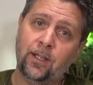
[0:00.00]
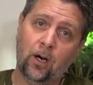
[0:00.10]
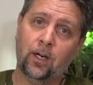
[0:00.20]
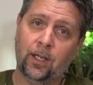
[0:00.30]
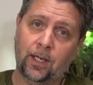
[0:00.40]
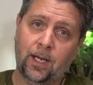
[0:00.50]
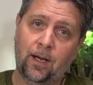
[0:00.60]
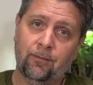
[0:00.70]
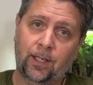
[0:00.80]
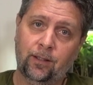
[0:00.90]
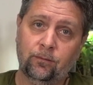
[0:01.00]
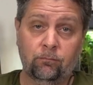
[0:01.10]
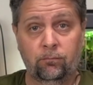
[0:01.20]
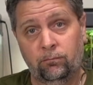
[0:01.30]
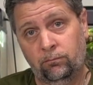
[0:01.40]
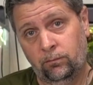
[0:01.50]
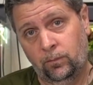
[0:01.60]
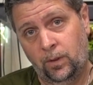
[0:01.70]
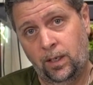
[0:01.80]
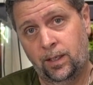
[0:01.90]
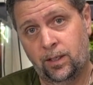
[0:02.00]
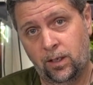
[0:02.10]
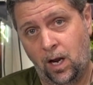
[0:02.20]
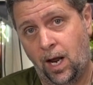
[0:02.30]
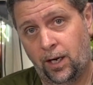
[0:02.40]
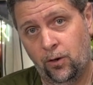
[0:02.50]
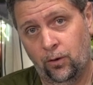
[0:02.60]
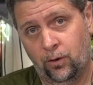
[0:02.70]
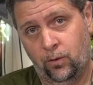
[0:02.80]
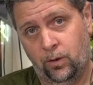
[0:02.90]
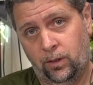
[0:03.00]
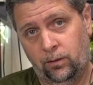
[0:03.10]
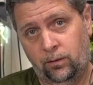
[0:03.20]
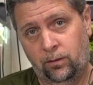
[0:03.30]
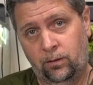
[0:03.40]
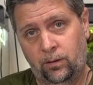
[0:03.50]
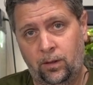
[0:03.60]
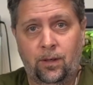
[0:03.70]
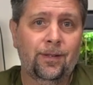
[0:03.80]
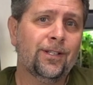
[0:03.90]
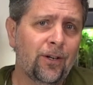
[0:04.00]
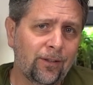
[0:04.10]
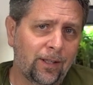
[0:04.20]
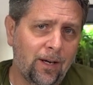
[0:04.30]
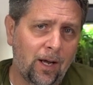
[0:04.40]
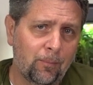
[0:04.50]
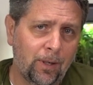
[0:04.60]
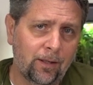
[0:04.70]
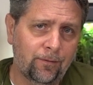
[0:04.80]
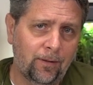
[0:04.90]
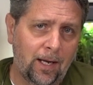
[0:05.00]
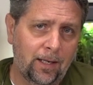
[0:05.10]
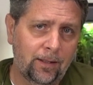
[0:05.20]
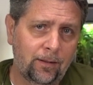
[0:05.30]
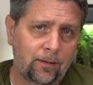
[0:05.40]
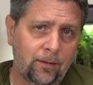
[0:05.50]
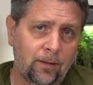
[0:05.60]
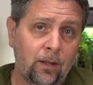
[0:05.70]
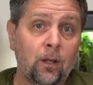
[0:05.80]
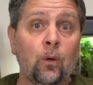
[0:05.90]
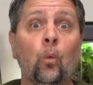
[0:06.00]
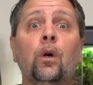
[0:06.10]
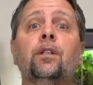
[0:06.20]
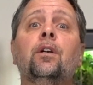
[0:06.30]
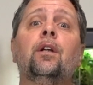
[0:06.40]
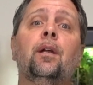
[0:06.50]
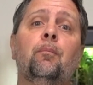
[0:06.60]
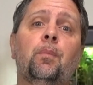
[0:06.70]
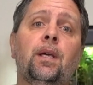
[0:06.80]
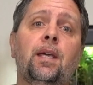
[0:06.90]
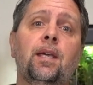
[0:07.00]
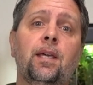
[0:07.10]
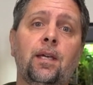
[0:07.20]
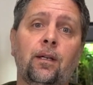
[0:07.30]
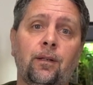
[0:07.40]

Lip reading: the Ark of the Covenant. It's not a unicorn. Certainly not a butterfly. What could it be?